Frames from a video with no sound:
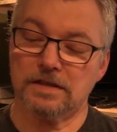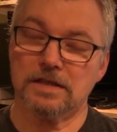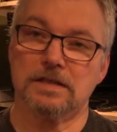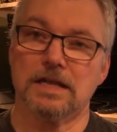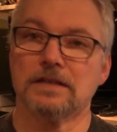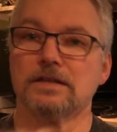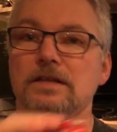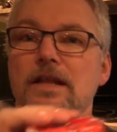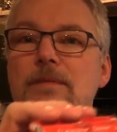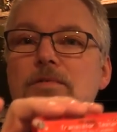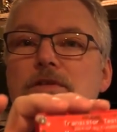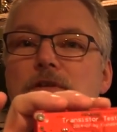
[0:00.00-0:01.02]
This is actually
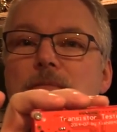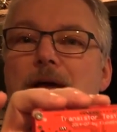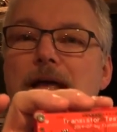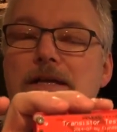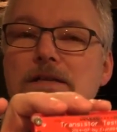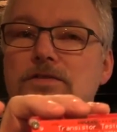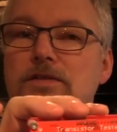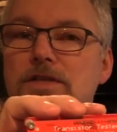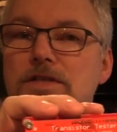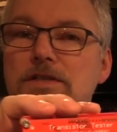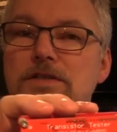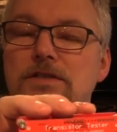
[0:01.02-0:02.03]
labeled on the back as
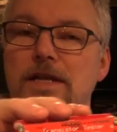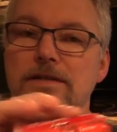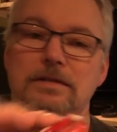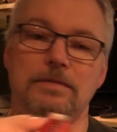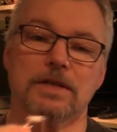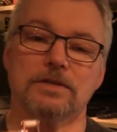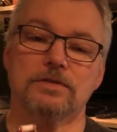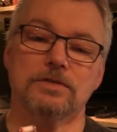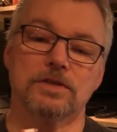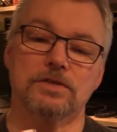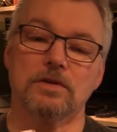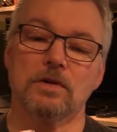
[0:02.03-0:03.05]
transistor tester, but as you
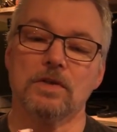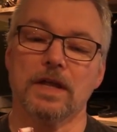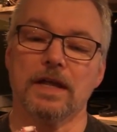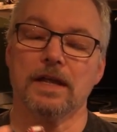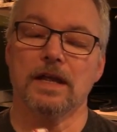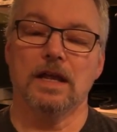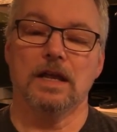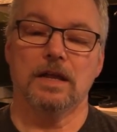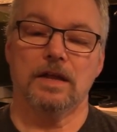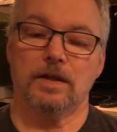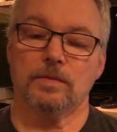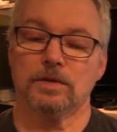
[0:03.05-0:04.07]
just saw there,
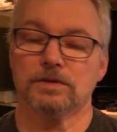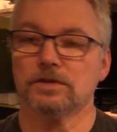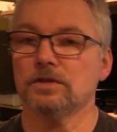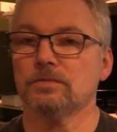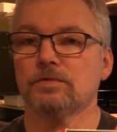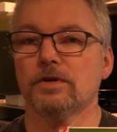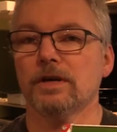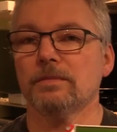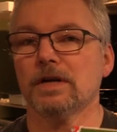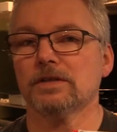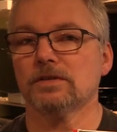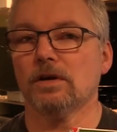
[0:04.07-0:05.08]
it will do pretty
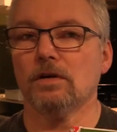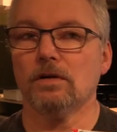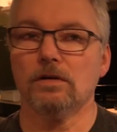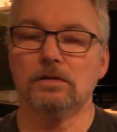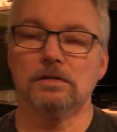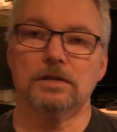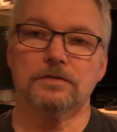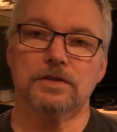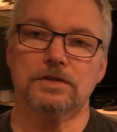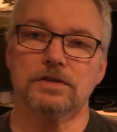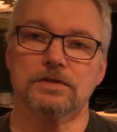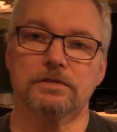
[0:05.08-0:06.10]
much all of the
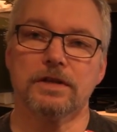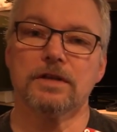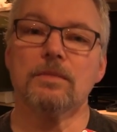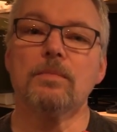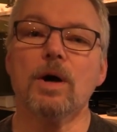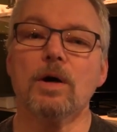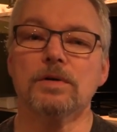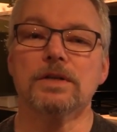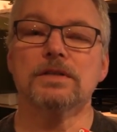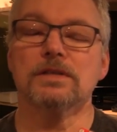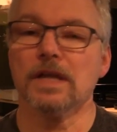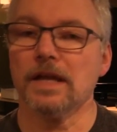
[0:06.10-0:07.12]
discrete
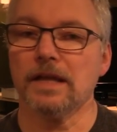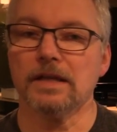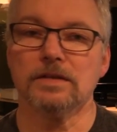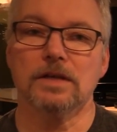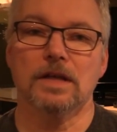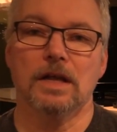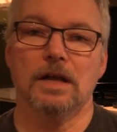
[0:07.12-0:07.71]
components and